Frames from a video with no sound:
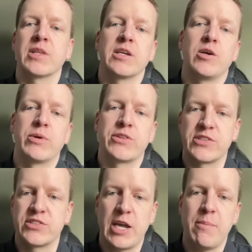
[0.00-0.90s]
with the
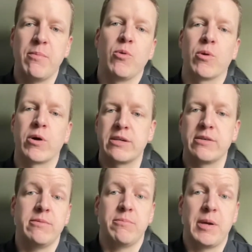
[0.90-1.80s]
same or
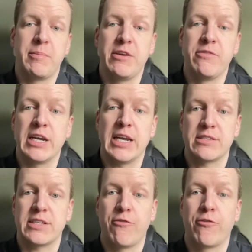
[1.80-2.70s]
maybe even less
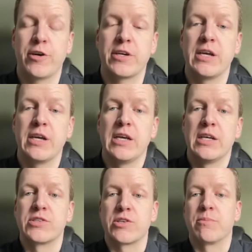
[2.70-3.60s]
effort.
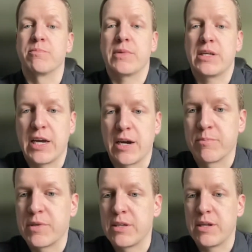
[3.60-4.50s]
So yeah,
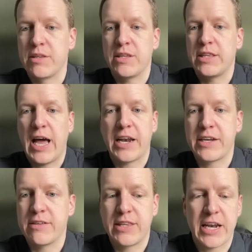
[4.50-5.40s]

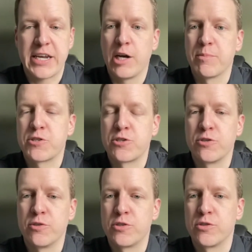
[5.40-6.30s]
that helps to
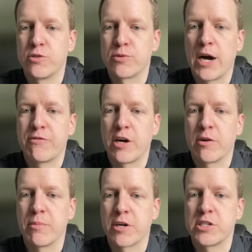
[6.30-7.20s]
drive down
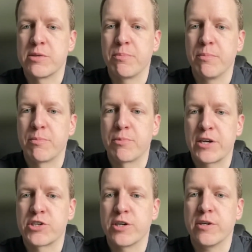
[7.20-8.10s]
margin
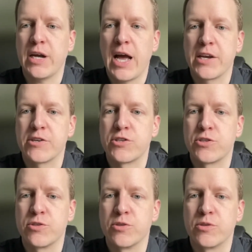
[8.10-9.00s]
pressure and
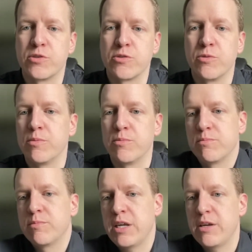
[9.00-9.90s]
to
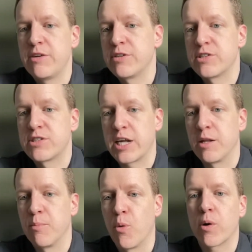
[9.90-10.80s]
even sell
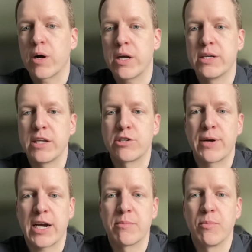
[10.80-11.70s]
more and
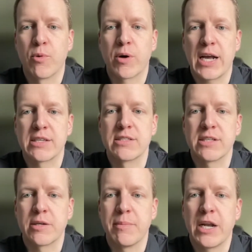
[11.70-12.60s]
attract more assets under
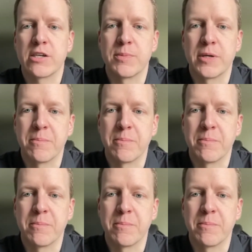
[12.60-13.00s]
management.